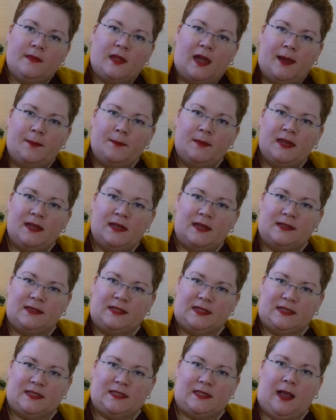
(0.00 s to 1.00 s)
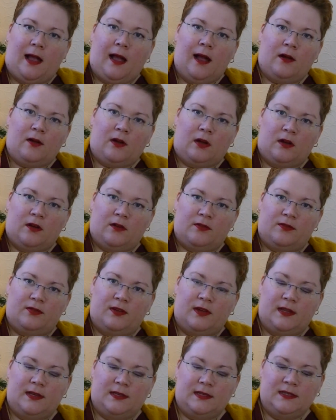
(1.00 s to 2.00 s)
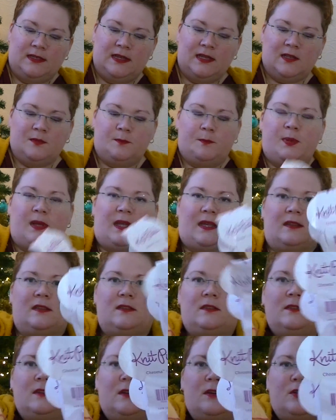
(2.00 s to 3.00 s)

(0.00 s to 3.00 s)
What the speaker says: I'm knitting this out of Knit Picks